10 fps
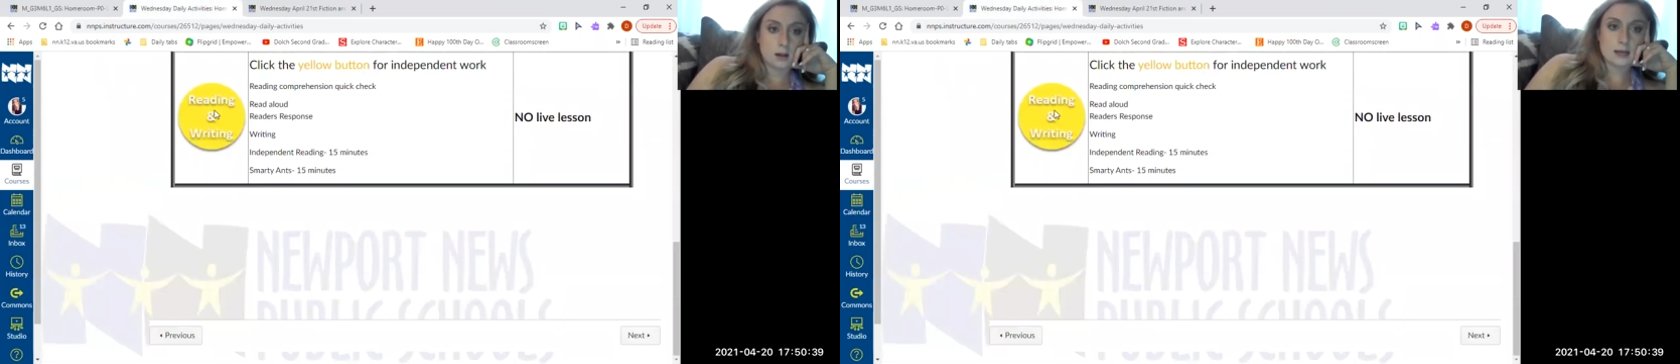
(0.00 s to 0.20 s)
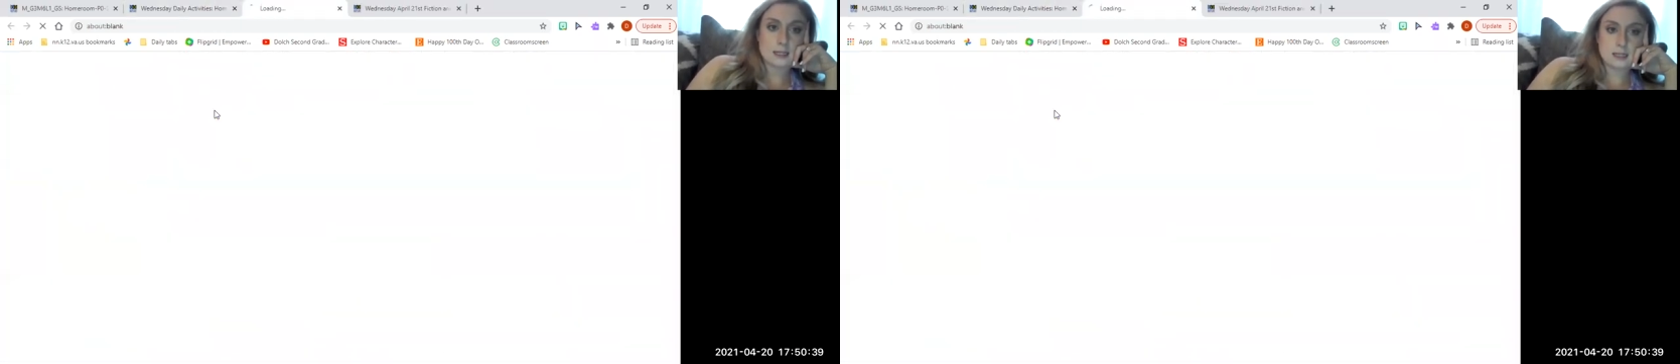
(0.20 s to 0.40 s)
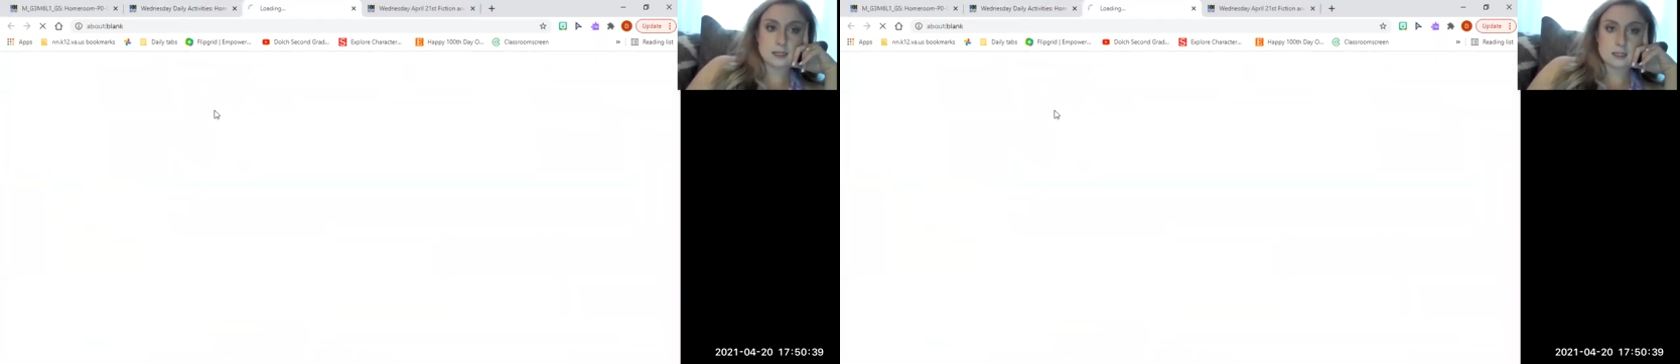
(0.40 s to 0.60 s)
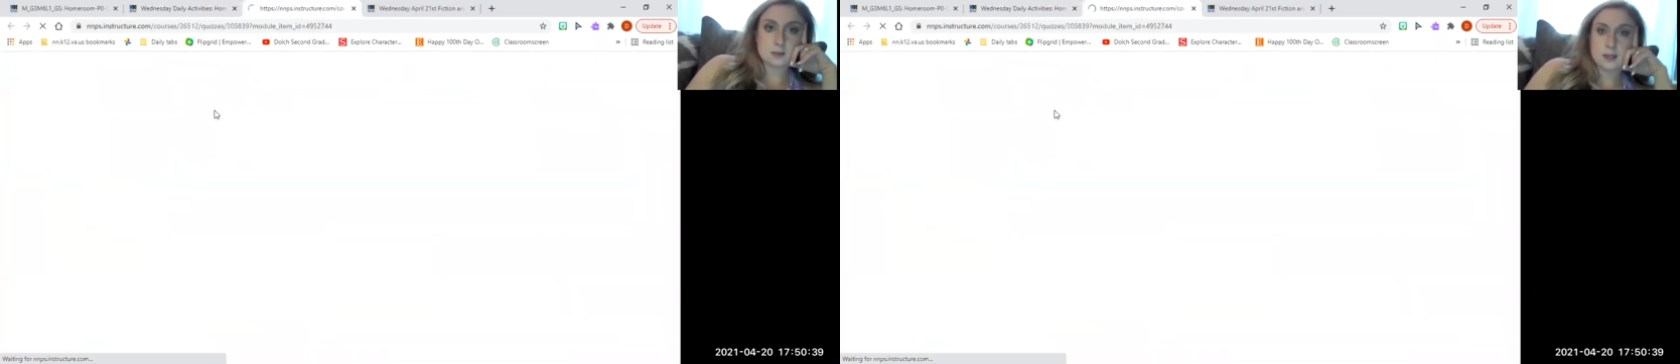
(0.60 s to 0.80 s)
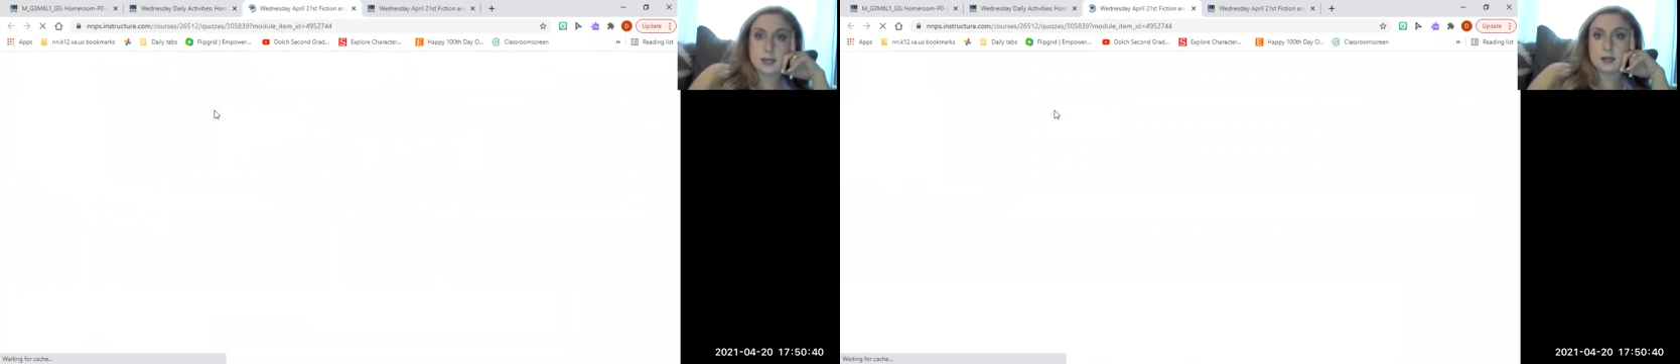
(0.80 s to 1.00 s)
Last thing
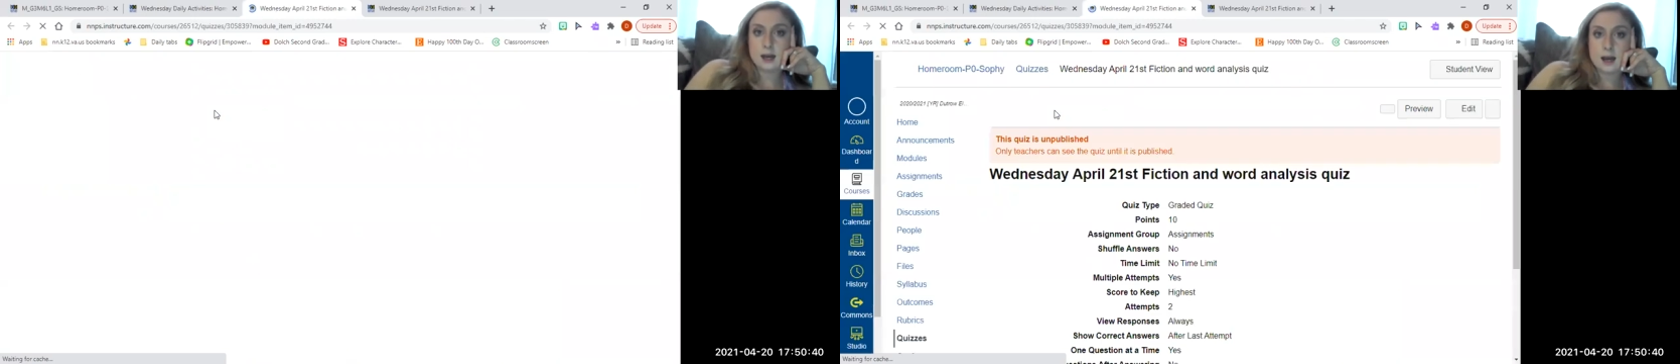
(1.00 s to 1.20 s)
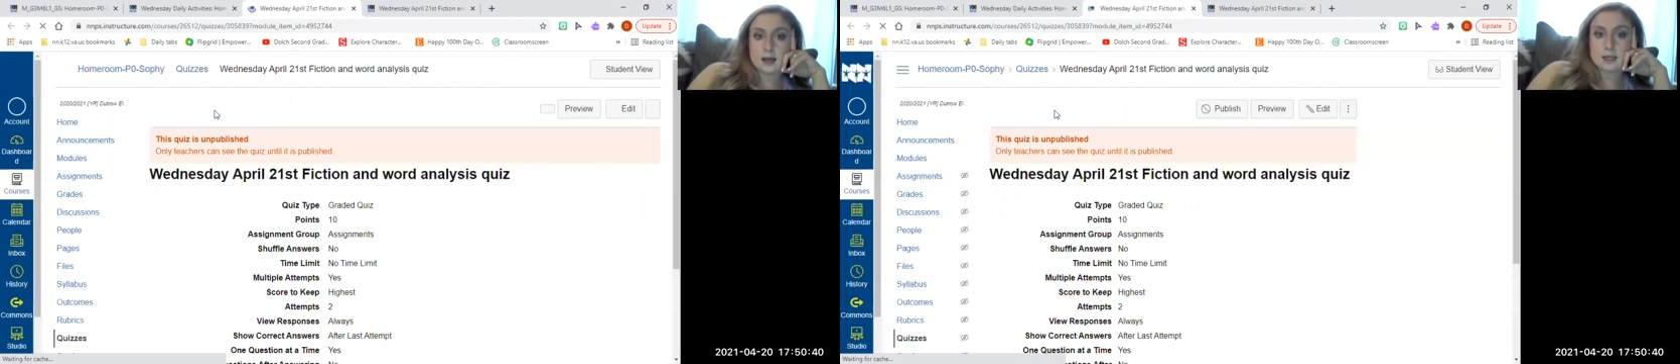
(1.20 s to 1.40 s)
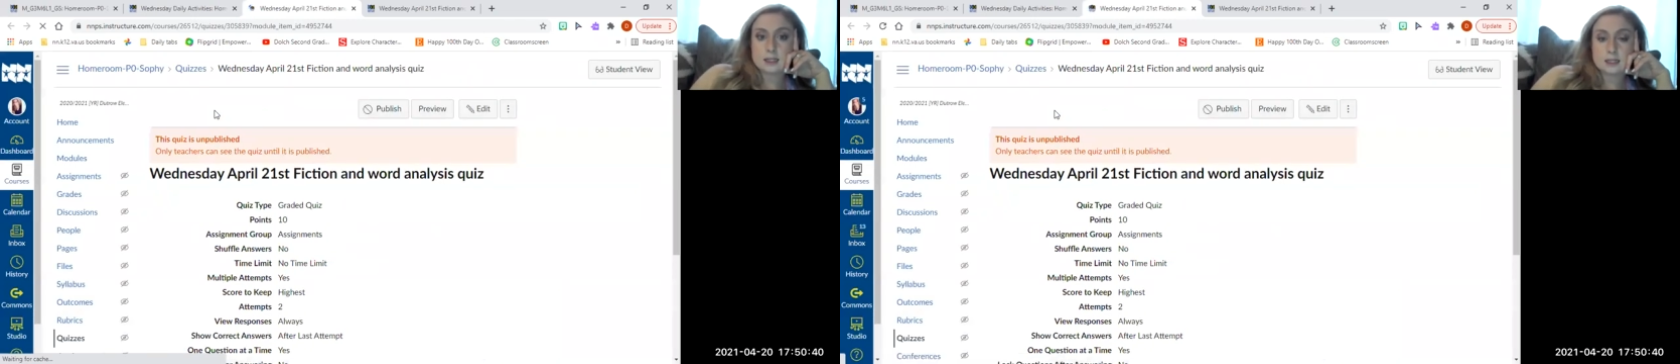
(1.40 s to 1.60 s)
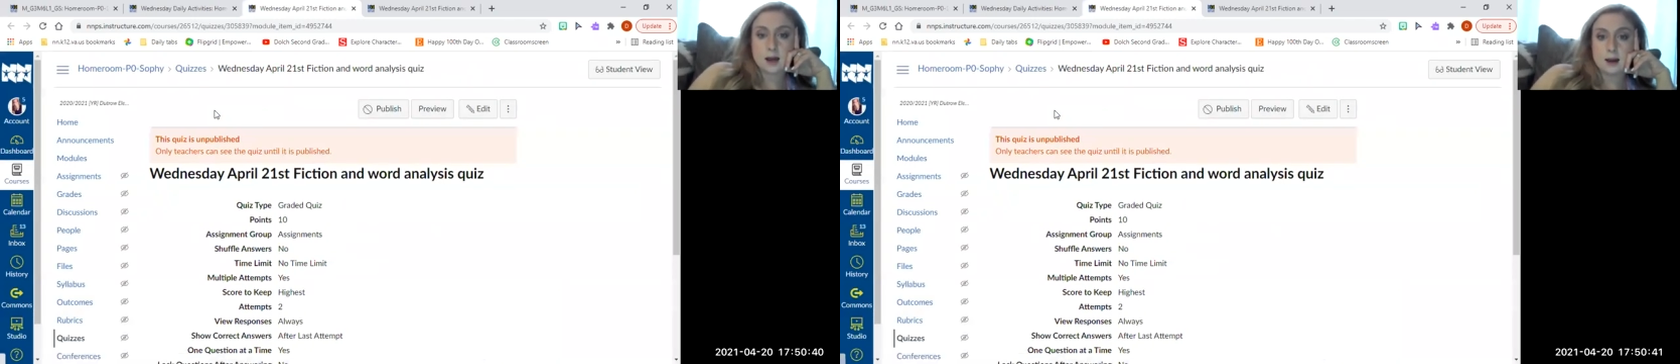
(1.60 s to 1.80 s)
is reading, guys.